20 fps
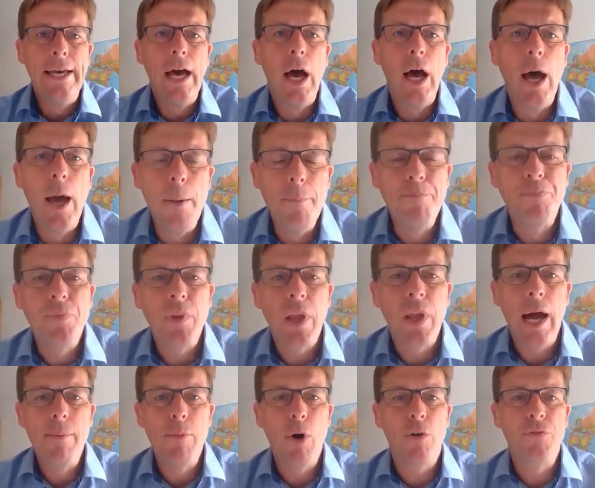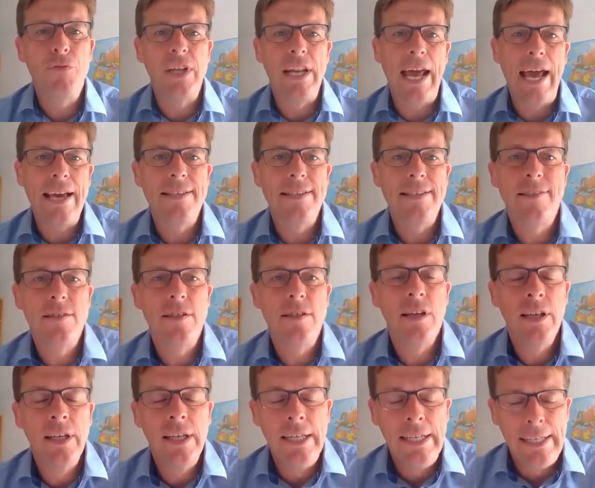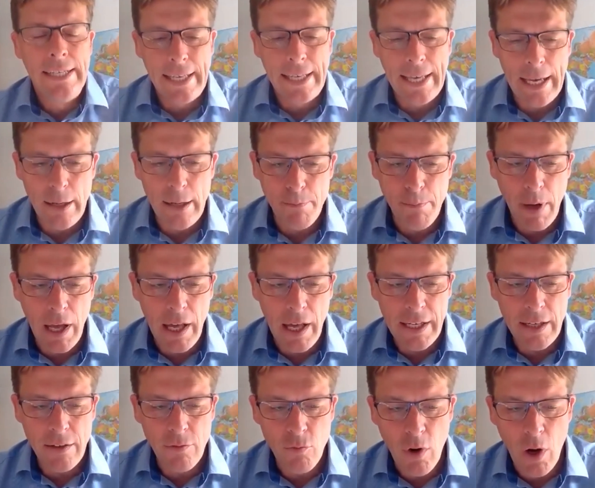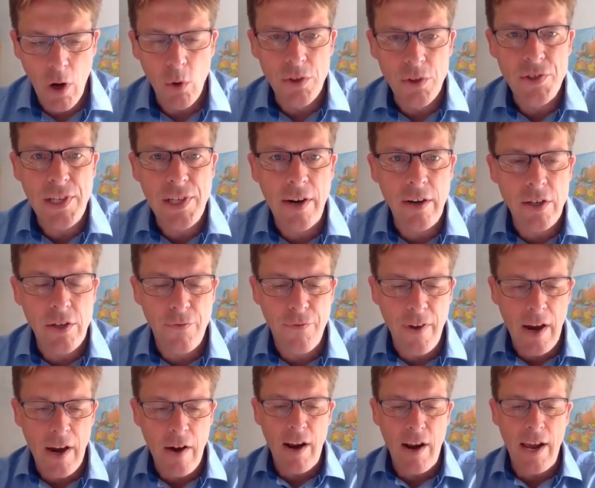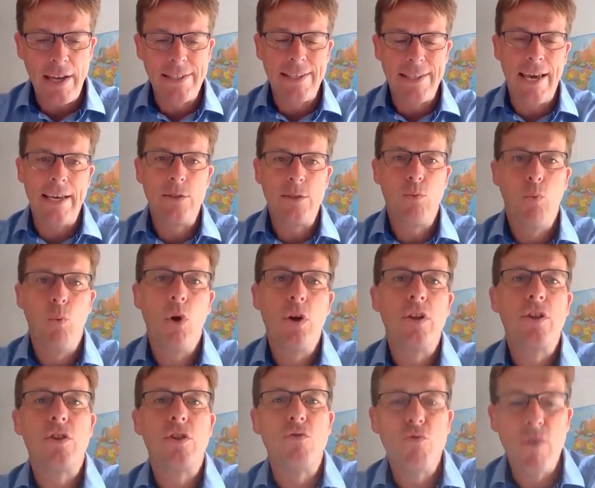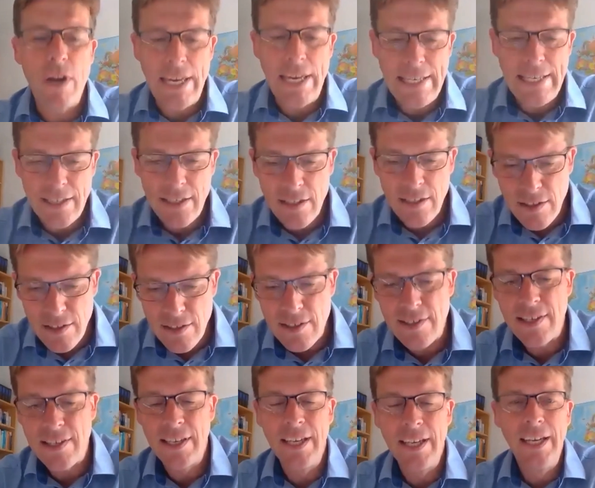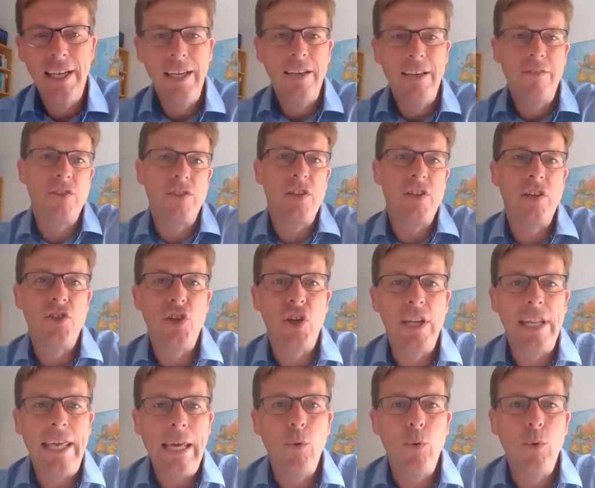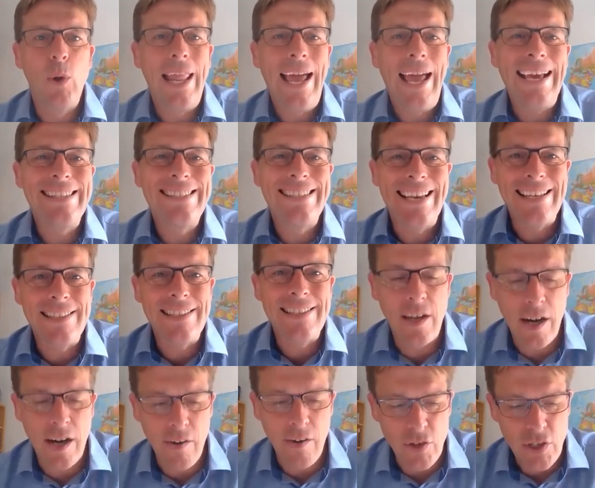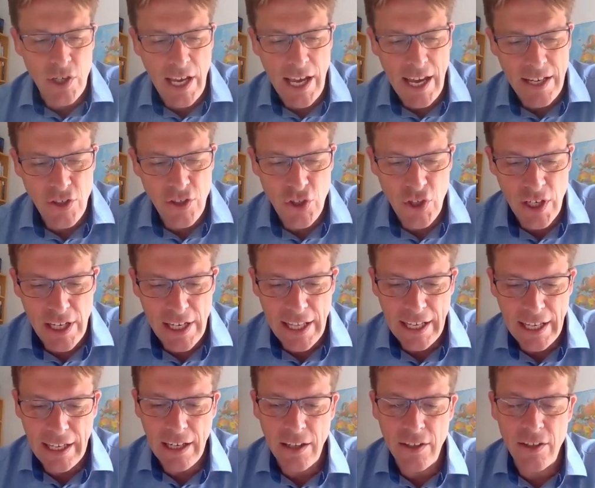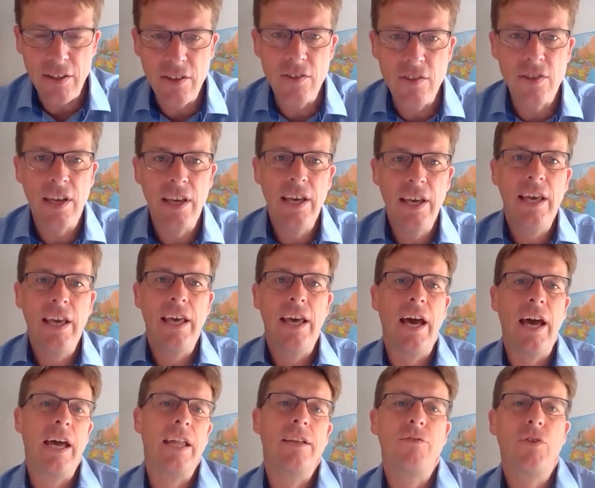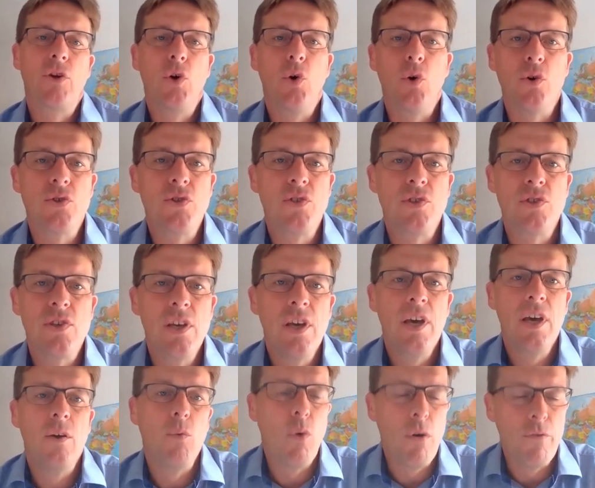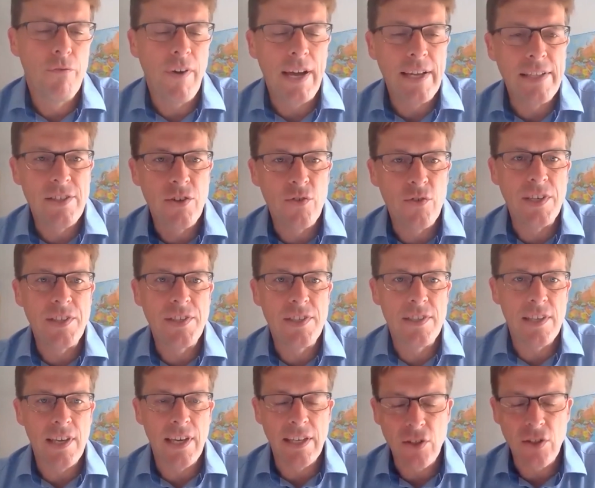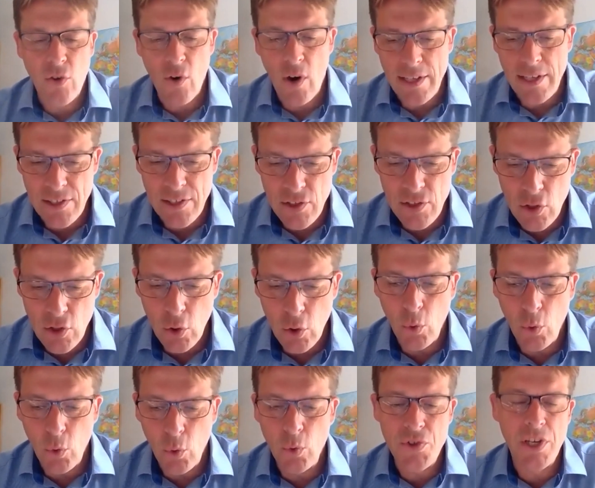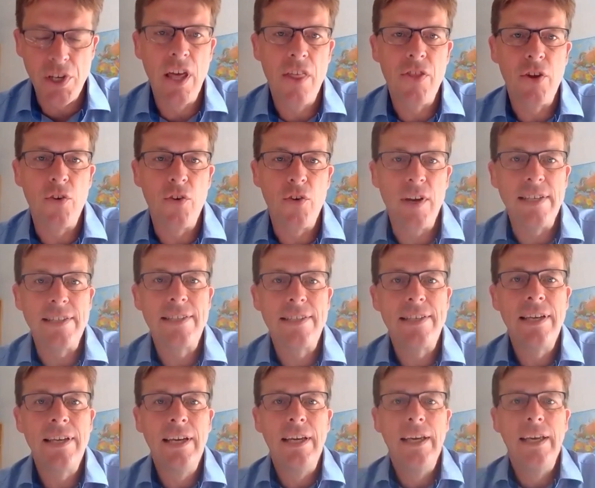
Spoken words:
I'm often asked in my role as Director of Fair Access, what are the reasons for such unequal access to higher education in England? And of course, one factor is grades in schools, another is